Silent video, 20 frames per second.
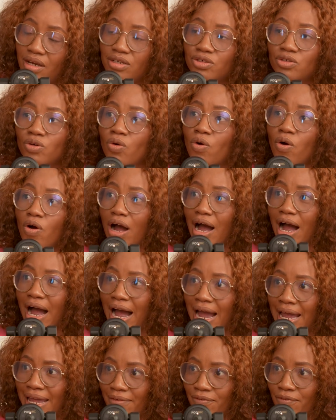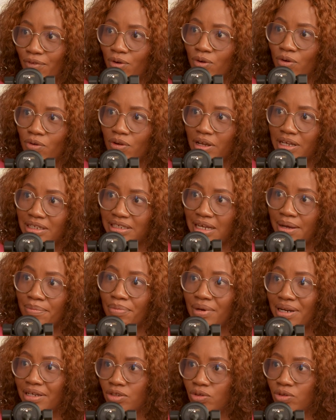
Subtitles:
So I, for example,